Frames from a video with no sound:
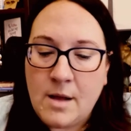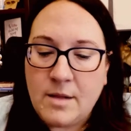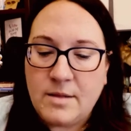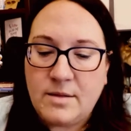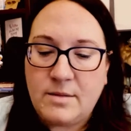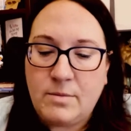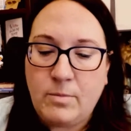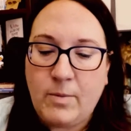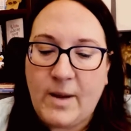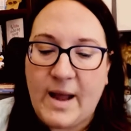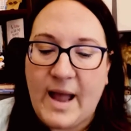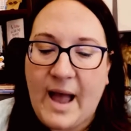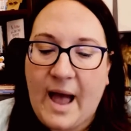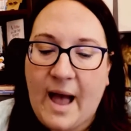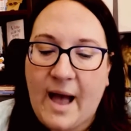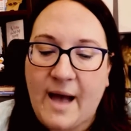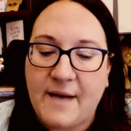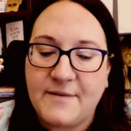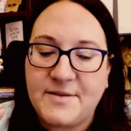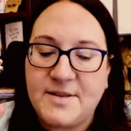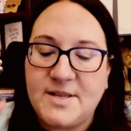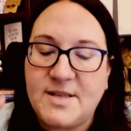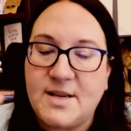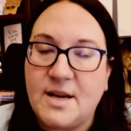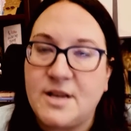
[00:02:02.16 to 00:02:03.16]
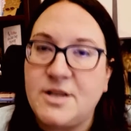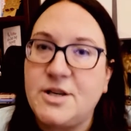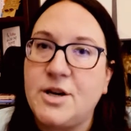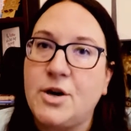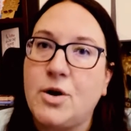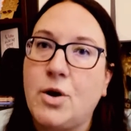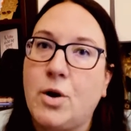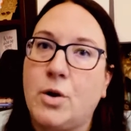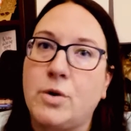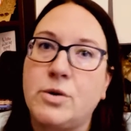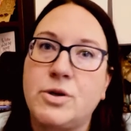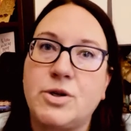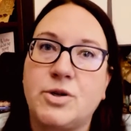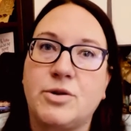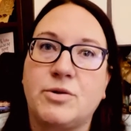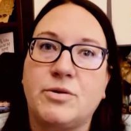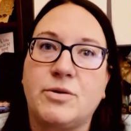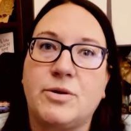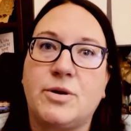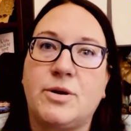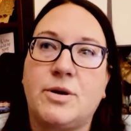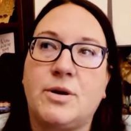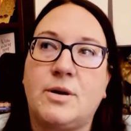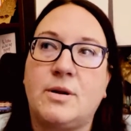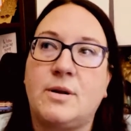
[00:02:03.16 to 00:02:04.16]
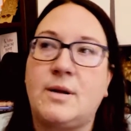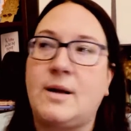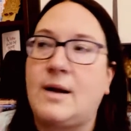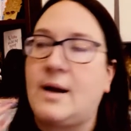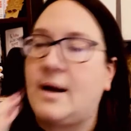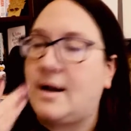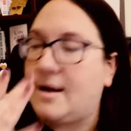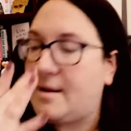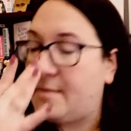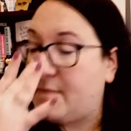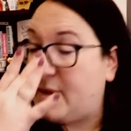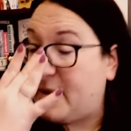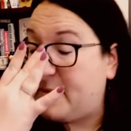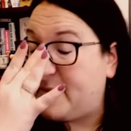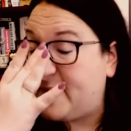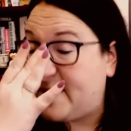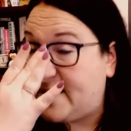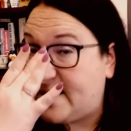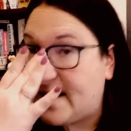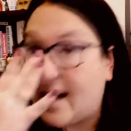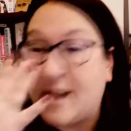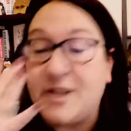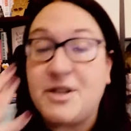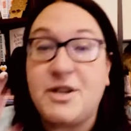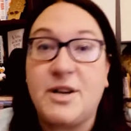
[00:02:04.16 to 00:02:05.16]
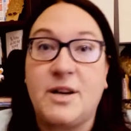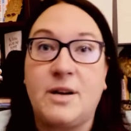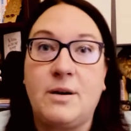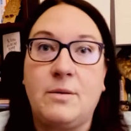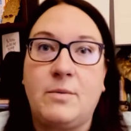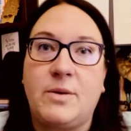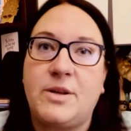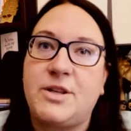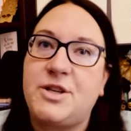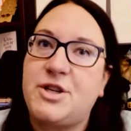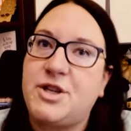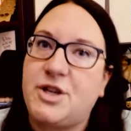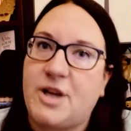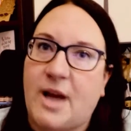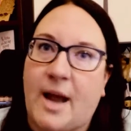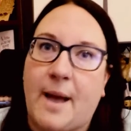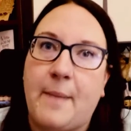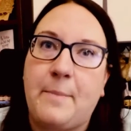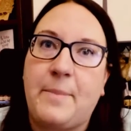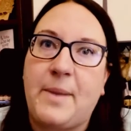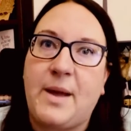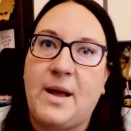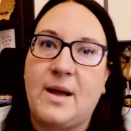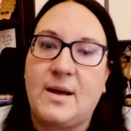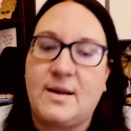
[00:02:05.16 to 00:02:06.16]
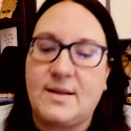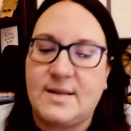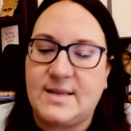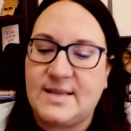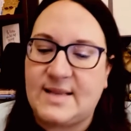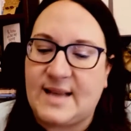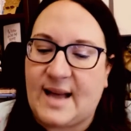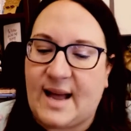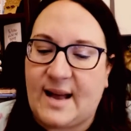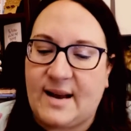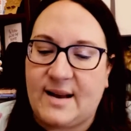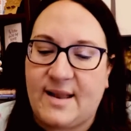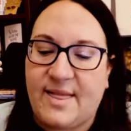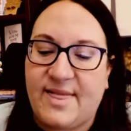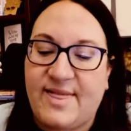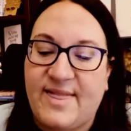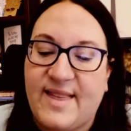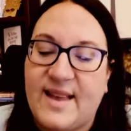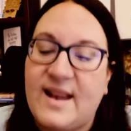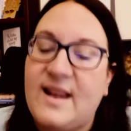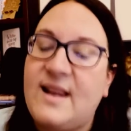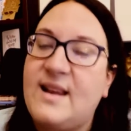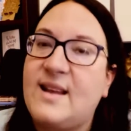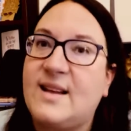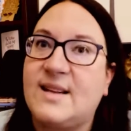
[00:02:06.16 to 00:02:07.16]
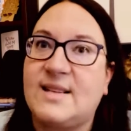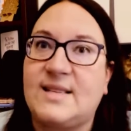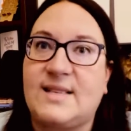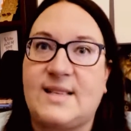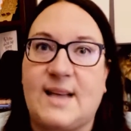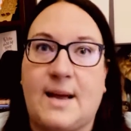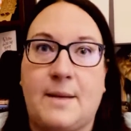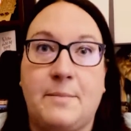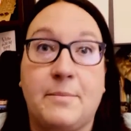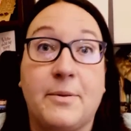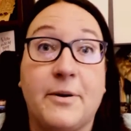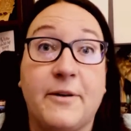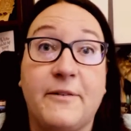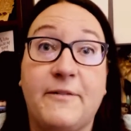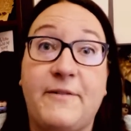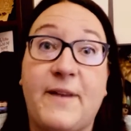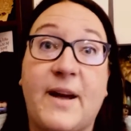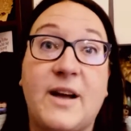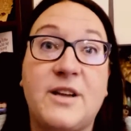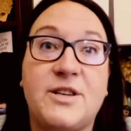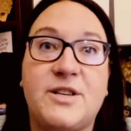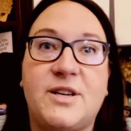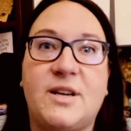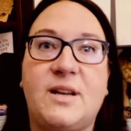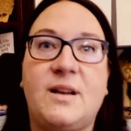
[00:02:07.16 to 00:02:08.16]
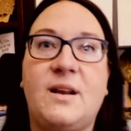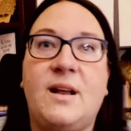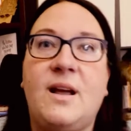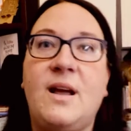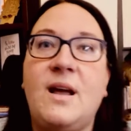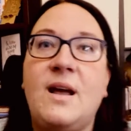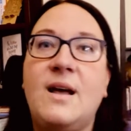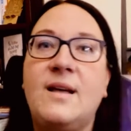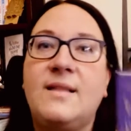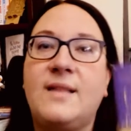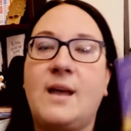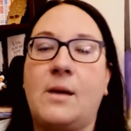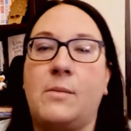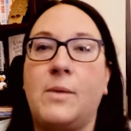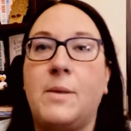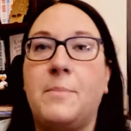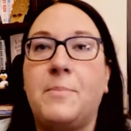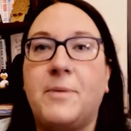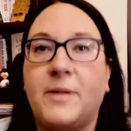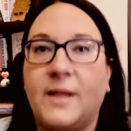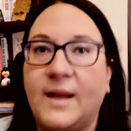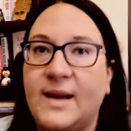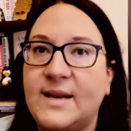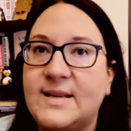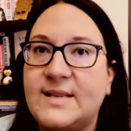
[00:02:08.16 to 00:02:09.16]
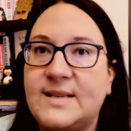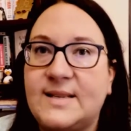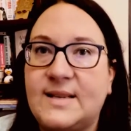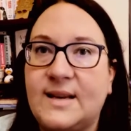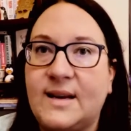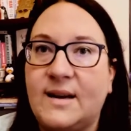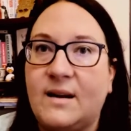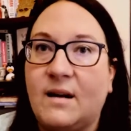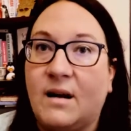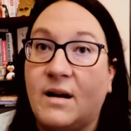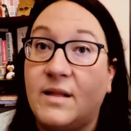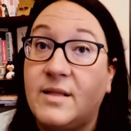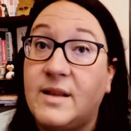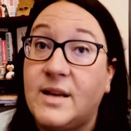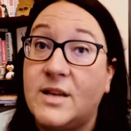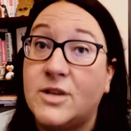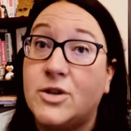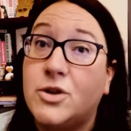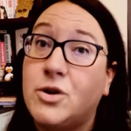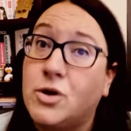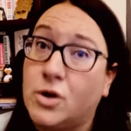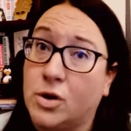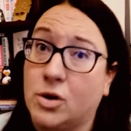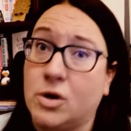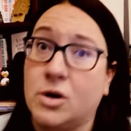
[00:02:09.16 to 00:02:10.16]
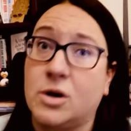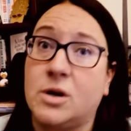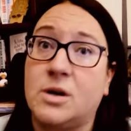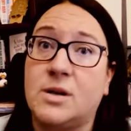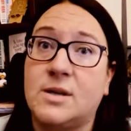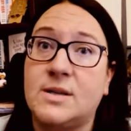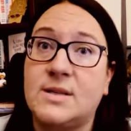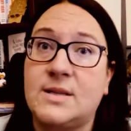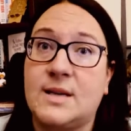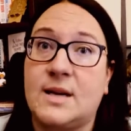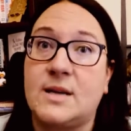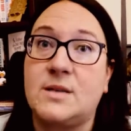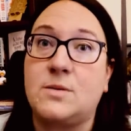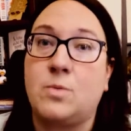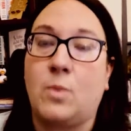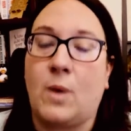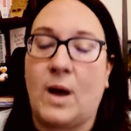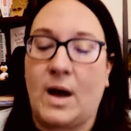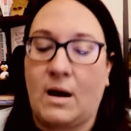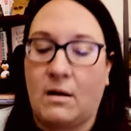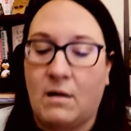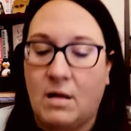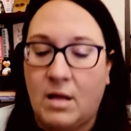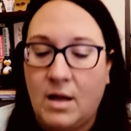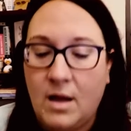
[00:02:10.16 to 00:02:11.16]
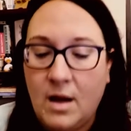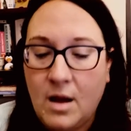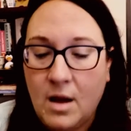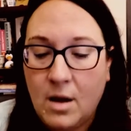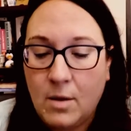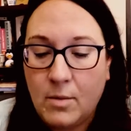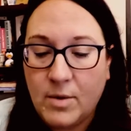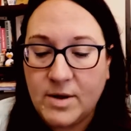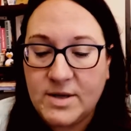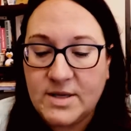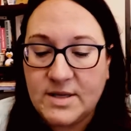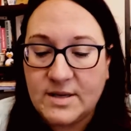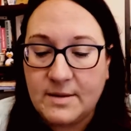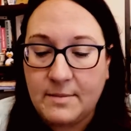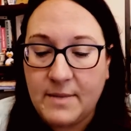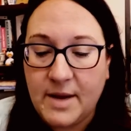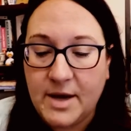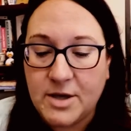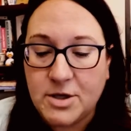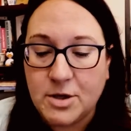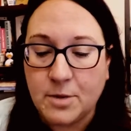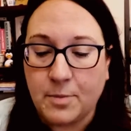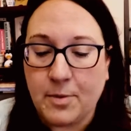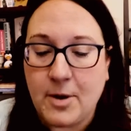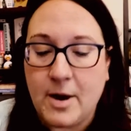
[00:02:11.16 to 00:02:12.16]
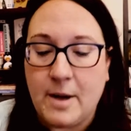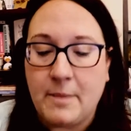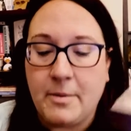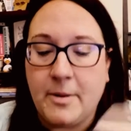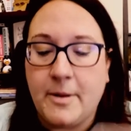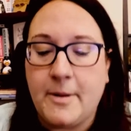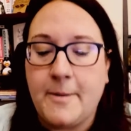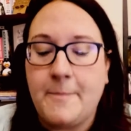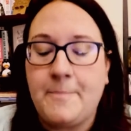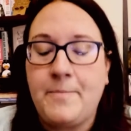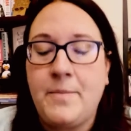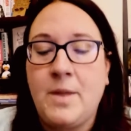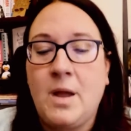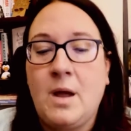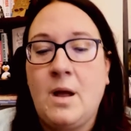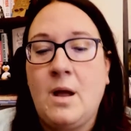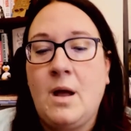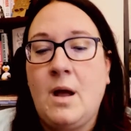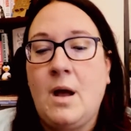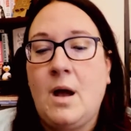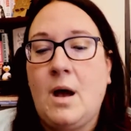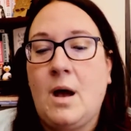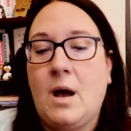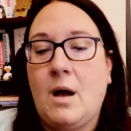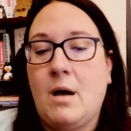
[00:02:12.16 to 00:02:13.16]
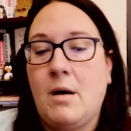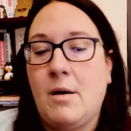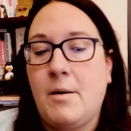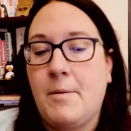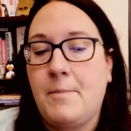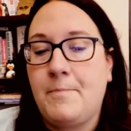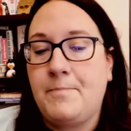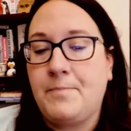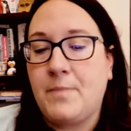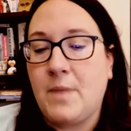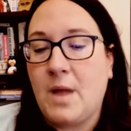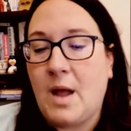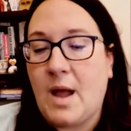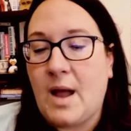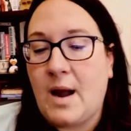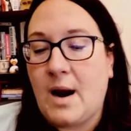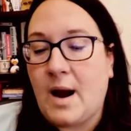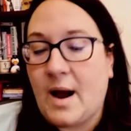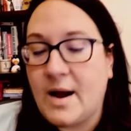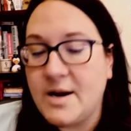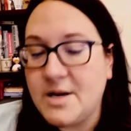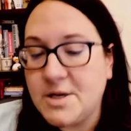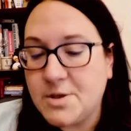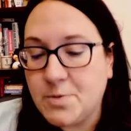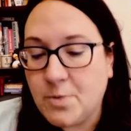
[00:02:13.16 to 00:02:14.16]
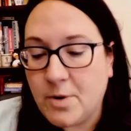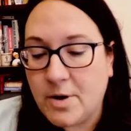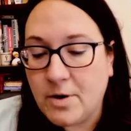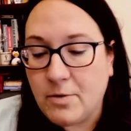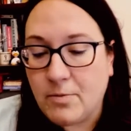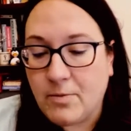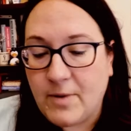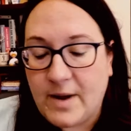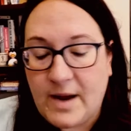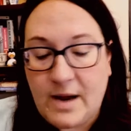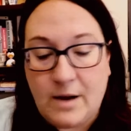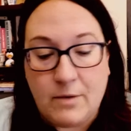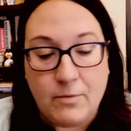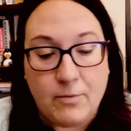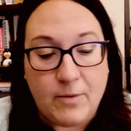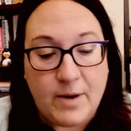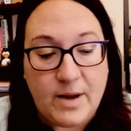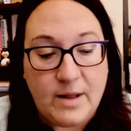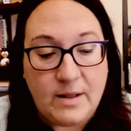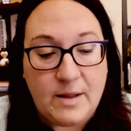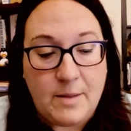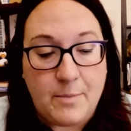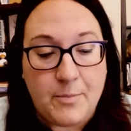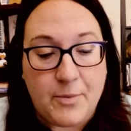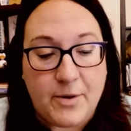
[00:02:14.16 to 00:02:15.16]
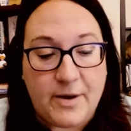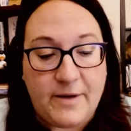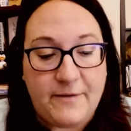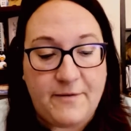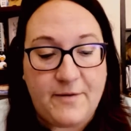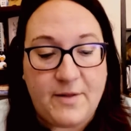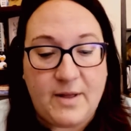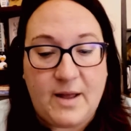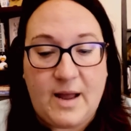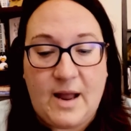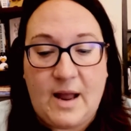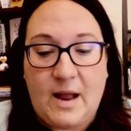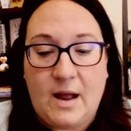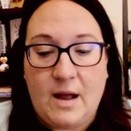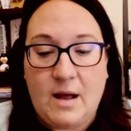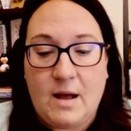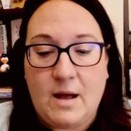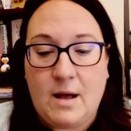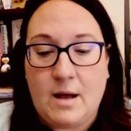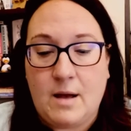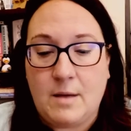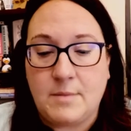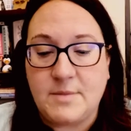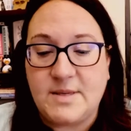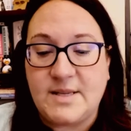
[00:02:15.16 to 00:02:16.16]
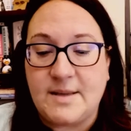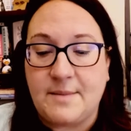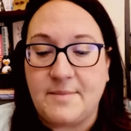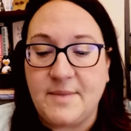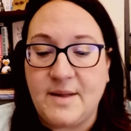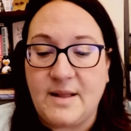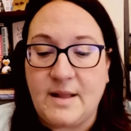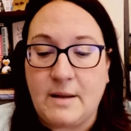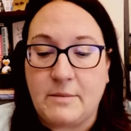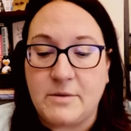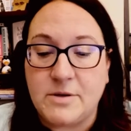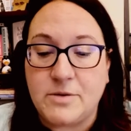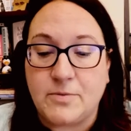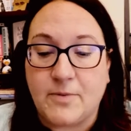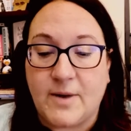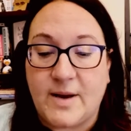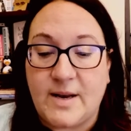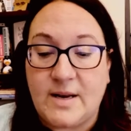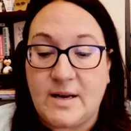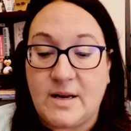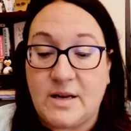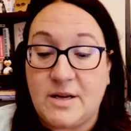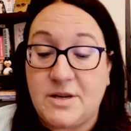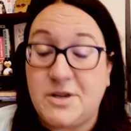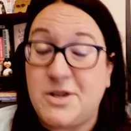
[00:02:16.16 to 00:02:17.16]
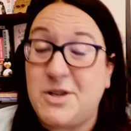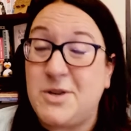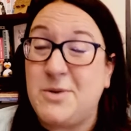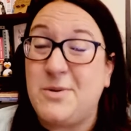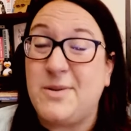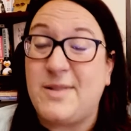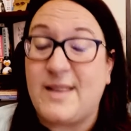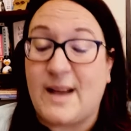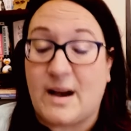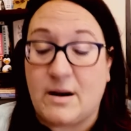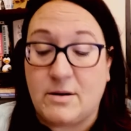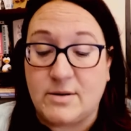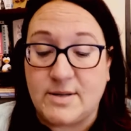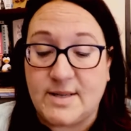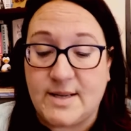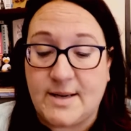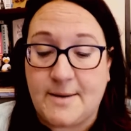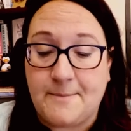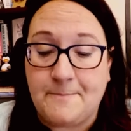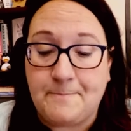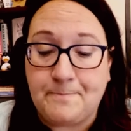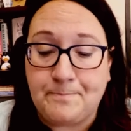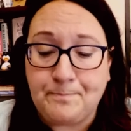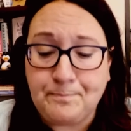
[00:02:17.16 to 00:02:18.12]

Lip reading: We have such a cultural obsession with champions and thinness and perfection that we placed it on these girls as well, which is a major problem. And I just want to read really briefly something that was written in 2000